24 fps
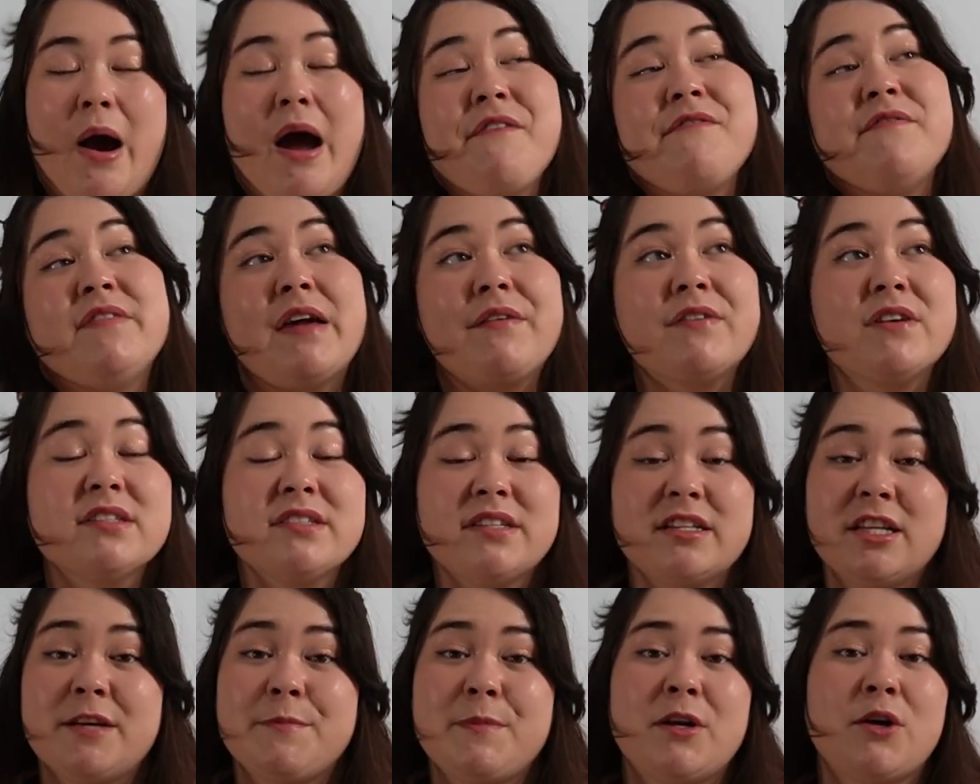I've never
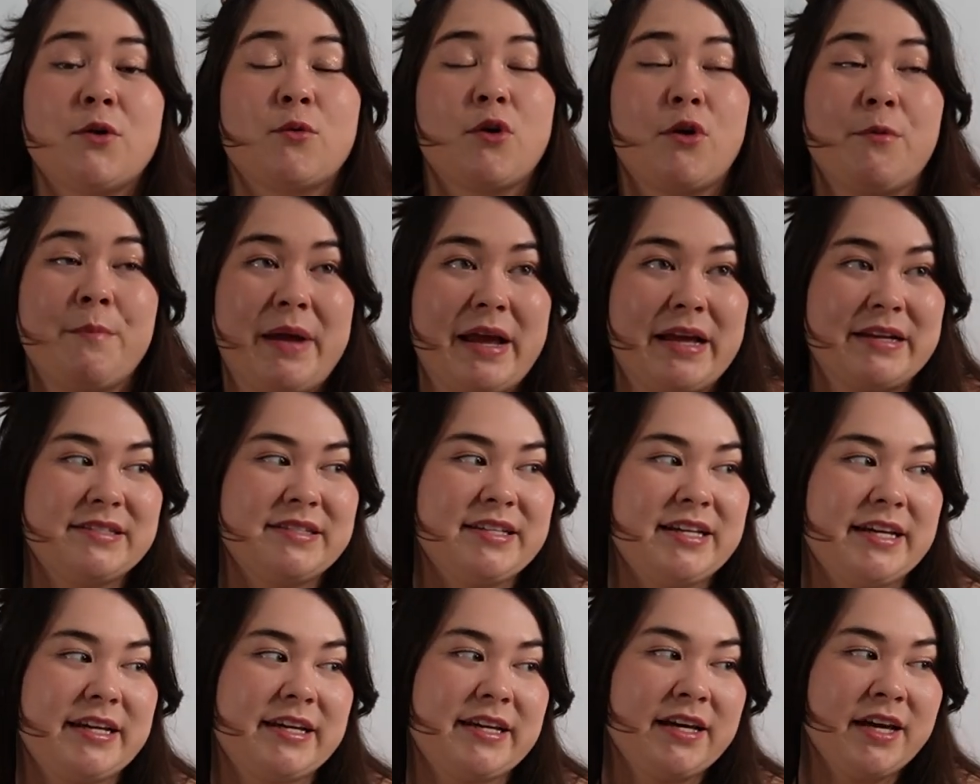seen him in a
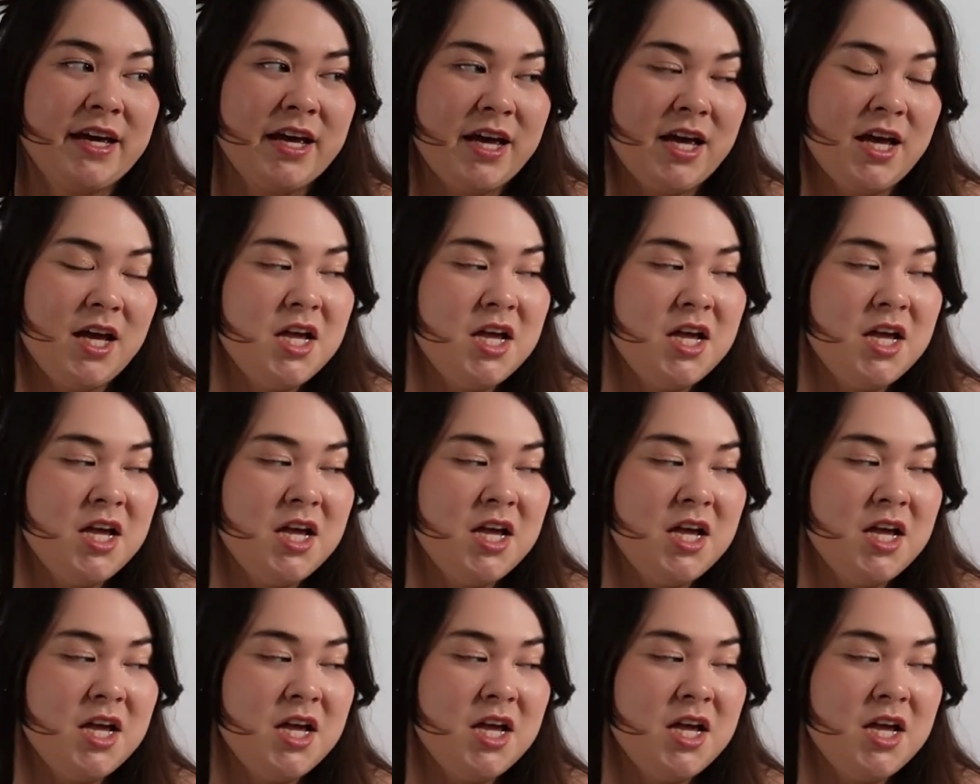romantic